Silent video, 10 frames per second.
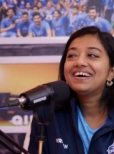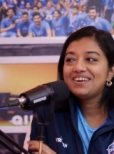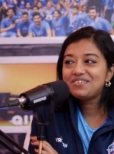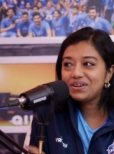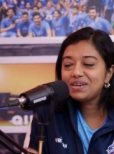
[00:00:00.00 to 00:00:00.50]

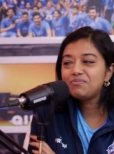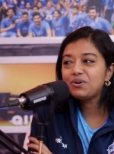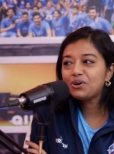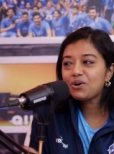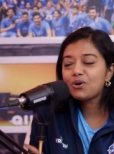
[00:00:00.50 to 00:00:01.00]
Read a
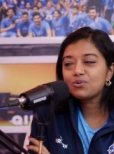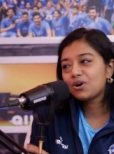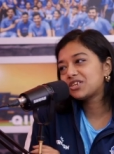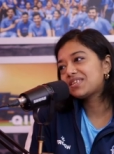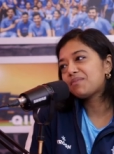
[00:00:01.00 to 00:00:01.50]
book or
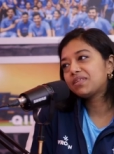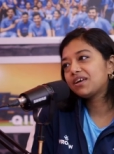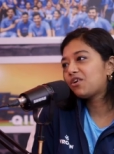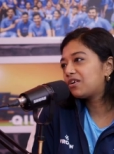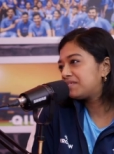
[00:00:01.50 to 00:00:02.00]
watch something
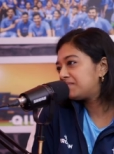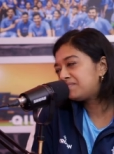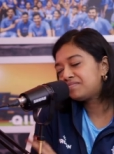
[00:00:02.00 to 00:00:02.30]
on